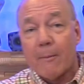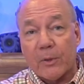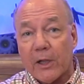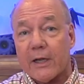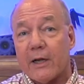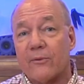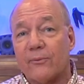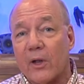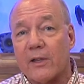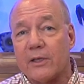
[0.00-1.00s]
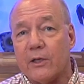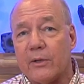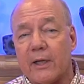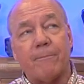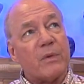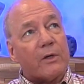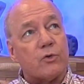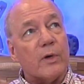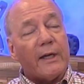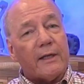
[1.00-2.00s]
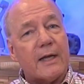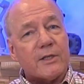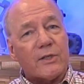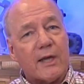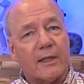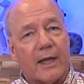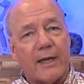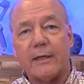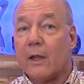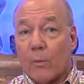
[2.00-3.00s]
plug it into the front of the unit, drink in that sunlight,